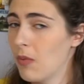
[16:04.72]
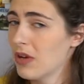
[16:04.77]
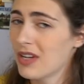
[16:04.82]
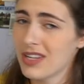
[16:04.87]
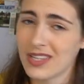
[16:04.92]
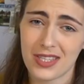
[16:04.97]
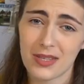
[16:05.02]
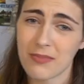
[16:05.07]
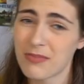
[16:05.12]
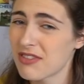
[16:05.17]
want
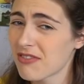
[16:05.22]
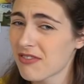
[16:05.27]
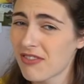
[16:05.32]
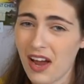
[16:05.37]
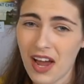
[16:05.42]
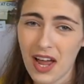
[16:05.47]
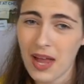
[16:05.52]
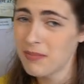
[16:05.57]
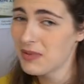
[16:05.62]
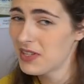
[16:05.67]
to
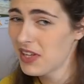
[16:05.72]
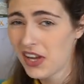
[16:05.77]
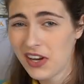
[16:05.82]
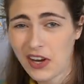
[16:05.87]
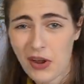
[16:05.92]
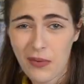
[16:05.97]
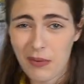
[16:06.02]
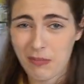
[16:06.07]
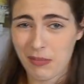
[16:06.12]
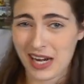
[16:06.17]
subscribe so you
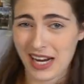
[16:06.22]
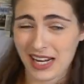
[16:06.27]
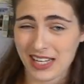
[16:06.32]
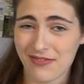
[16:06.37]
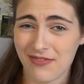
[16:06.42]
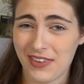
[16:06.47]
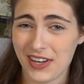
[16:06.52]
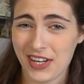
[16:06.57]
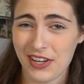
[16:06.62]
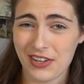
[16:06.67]
know when my
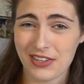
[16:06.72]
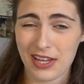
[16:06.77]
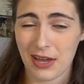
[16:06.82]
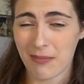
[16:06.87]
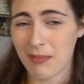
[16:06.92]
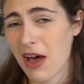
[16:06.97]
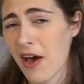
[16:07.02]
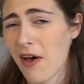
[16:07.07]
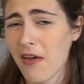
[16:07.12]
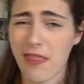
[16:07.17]
next videos
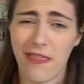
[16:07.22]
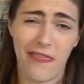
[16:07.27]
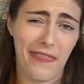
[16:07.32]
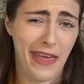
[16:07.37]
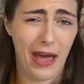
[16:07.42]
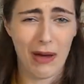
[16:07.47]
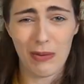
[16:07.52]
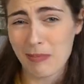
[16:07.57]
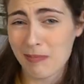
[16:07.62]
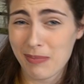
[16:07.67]
come out,
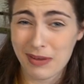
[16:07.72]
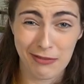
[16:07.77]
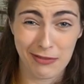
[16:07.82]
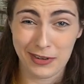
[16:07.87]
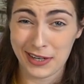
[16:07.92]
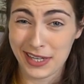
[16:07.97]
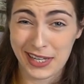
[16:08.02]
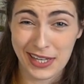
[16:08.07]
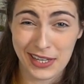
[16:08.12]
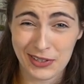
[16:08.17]
that would be
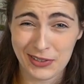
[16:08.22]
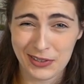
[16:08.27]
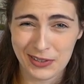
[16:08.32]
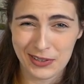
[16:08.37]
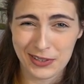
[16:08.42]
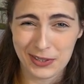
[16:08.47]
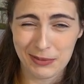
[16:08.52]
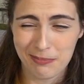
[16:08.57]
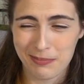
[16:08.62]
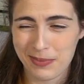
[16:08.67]
really
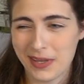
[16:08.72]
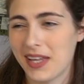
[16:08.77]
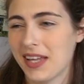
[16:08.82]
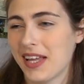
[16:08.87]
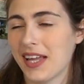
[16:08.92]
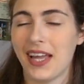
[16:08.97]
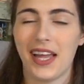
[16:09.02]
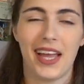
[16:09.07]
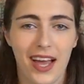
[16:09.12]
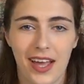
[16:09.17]
cool.
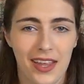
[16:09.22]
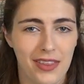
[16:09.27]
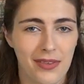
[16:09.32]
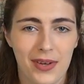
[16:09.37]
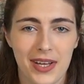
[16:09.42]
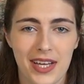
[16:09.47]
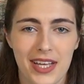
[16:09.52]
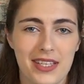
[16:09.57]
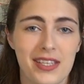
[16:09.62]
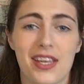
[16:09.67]
But
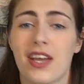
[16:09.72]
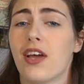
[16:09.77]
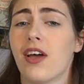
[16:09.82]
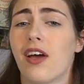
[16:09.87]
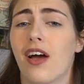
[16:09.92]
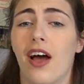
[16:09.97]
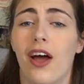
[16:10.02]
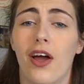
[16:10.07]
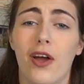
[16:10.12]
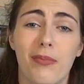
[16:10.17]
otherwise,
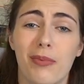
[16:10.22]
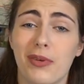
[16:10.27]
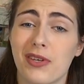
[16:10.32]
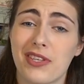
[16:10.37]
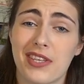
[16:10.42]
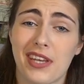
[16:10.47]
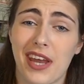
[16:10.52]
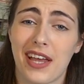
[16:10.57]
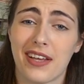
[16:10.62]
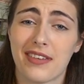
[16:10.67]
I hope you're
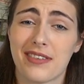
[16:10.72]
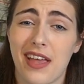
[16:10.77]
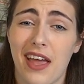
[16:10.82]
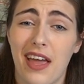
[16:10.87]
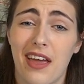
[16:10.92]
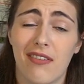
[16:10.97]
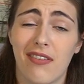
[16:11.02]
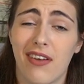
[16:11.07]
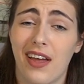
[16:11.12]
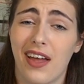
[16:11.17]
staying
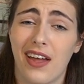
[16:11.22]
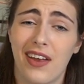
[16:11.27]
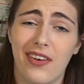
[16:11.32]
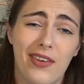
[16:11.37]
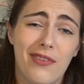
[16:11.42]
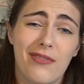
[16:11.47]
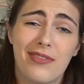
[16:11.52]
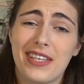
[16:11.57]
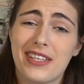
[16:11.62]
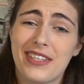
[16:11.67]
safe and
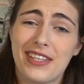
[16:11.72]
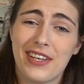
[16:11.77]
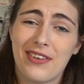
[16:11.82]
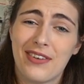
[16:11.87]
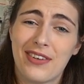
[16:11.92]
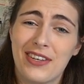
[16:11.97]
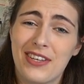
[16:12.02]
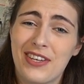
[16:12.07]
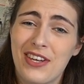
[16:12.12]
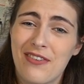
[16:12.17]
hopefully see
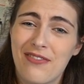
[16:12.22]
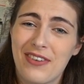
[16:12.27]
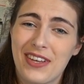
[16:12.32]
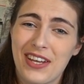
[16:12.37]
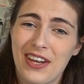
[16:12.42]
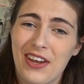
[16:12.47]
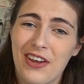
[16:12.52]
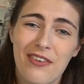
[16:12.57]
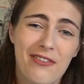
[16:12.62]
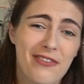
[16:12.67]
you in a new
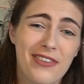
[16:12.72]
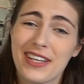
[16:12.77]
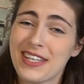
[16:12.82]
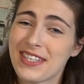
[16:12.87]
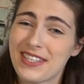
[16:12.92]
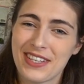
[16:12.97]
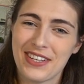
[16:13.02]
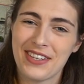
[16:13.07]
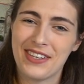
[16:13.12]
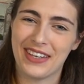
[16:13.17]
video
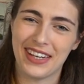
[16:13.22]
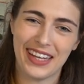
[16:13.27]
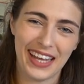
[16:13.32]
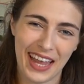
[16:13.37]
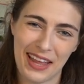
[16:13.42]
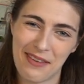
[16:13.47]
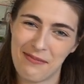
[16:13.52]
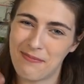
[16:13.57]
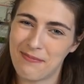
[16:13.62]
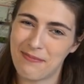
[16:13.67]
really soon.
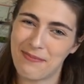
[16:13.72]
Okay,